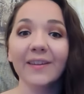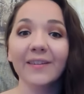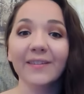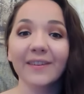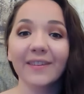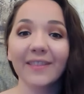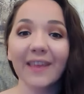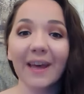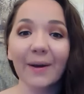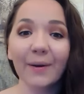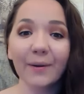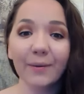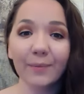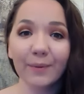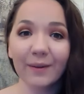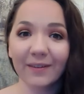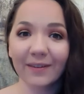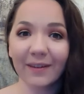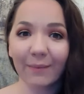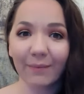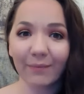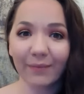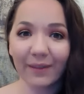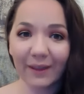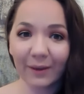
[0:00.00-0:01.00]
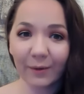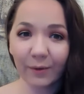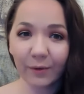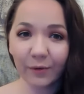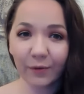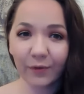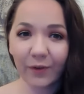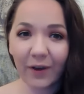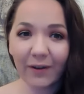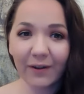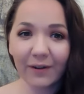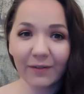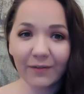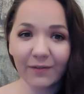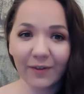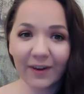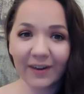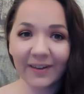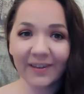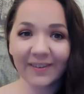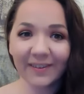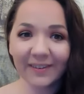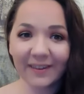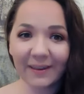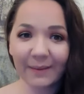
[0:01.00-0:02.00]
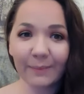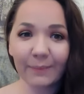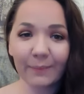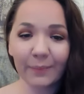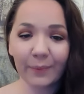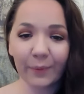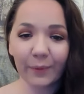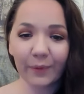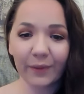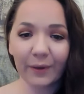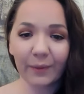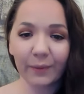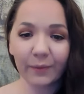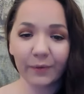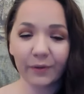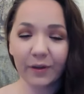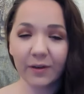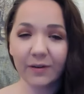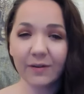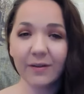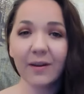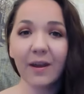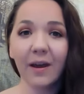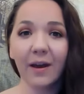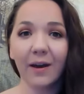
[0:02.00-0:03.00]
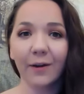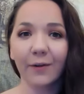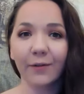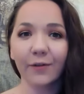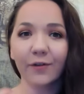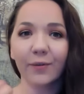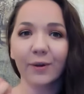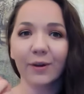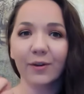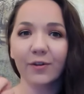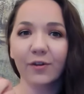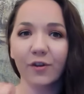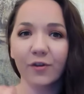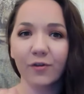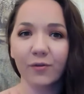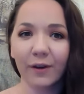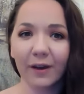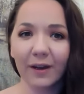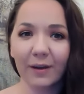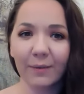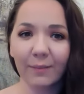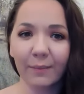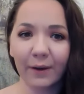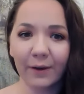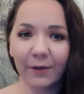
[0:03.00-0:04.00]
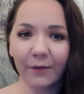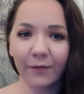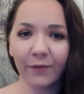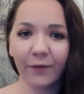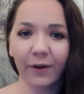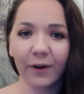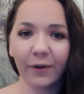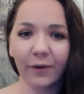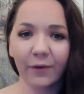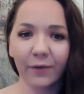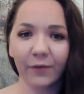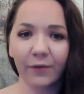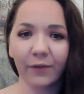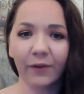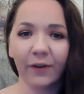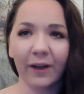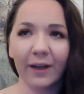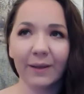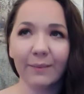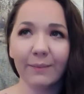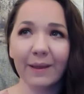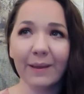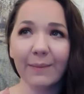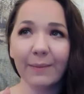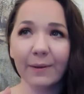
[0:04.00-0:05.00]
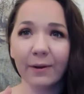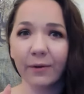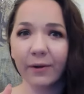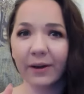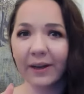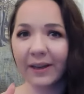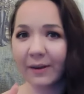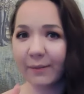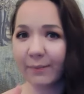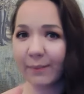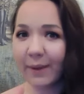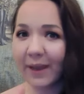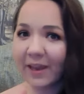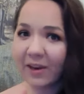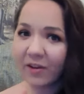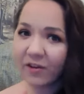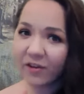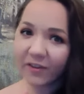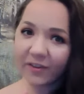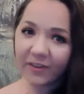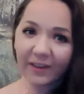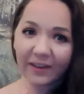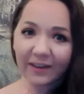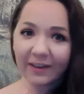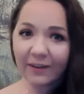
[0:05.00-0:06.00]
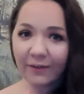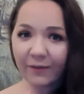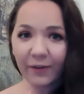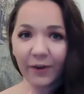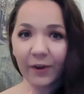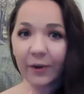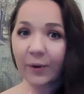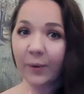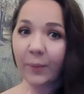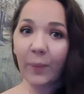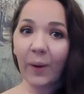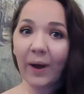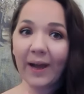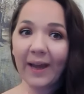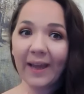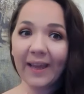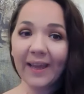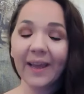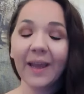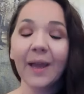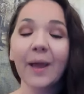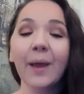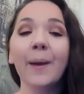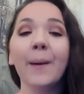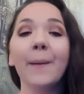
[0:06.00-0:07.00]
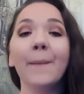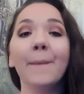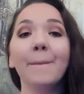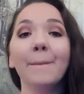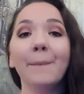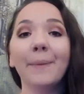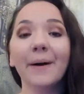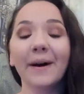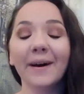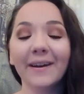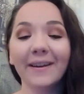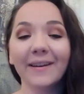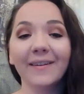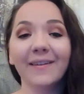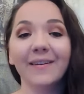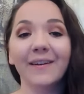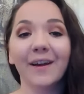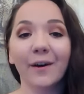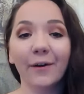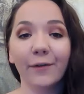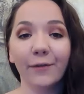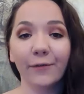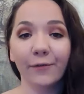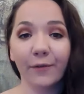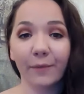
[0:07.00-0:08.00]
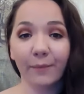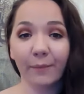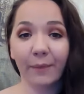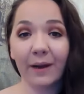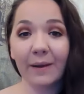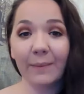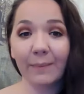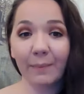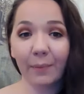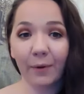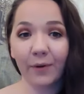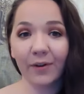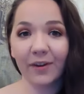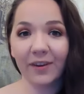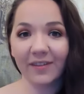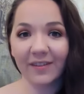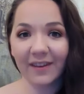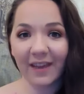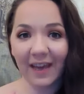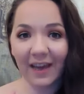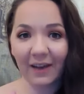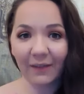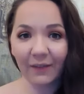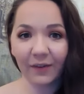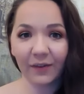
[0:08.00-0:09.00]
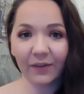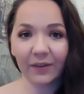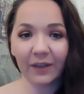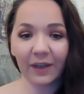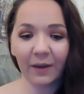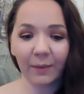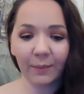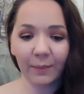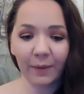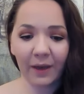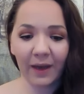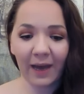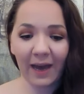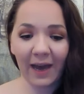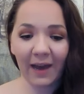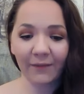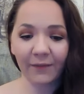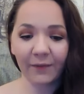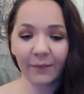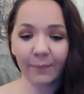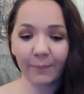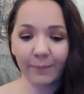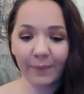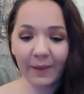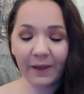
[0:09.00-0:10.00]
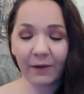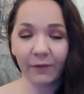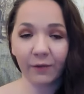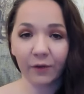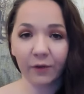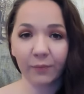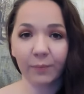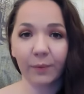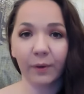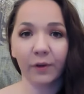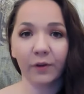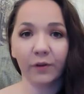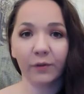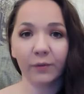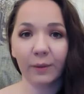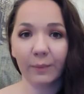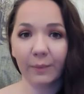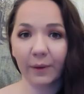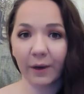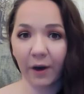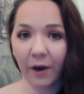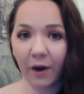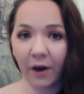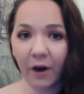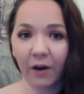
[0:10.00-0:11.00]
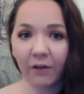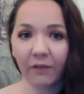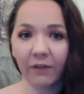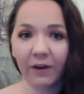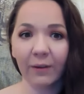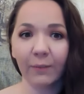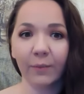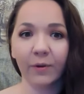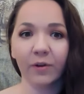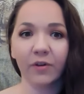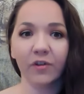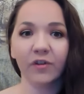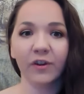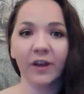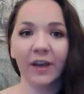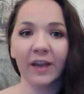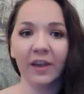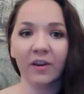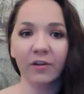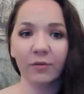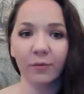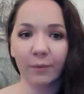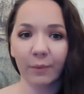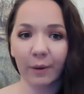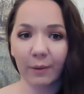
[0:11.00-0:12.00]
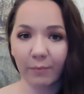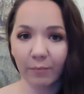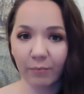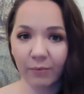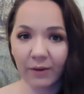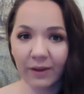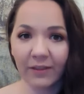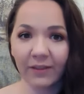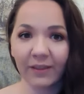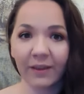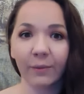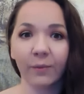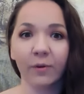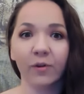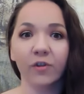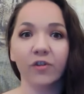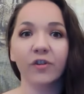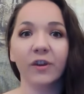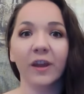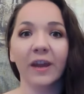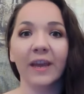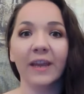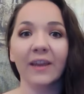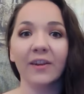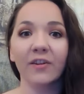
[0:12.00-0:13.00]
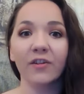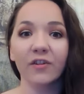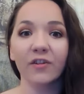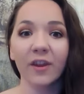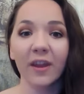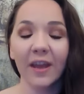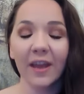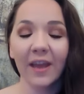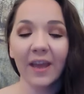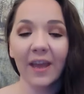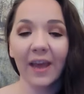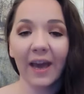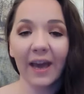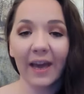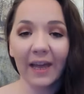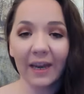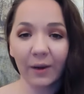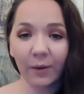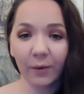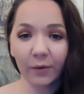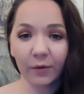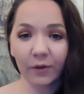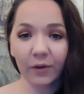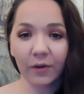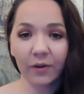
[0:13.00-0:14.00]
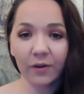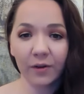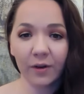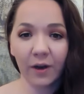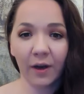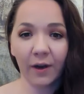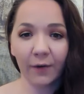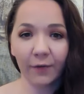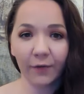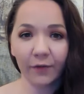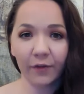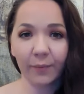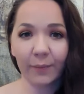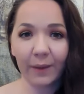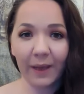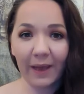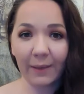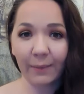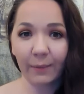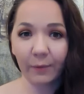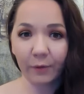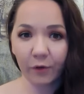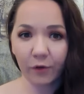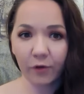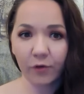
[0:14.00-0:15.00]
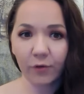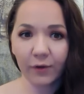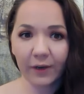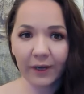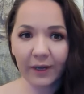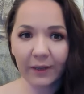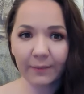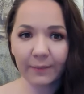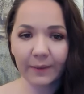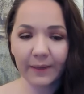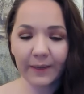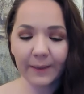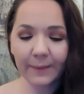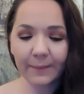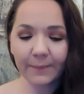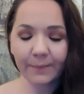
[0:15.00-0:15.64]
So that would be something that was very, very simple. That was enough to actually trigger my fight or flight. Maybe not in a major significant way, but enough for my body to have a big response where my heart rate would change, where my breathing would change. And it was enough to be able to trigger me.